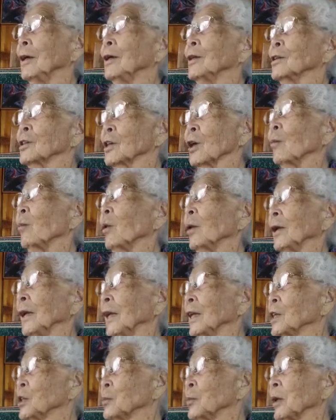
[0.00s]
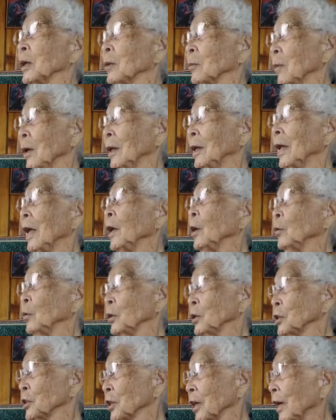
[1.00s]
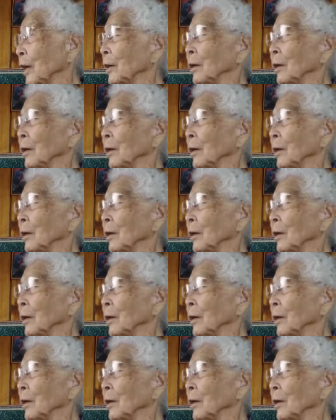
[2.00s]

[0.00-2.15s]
someone that speaks my language,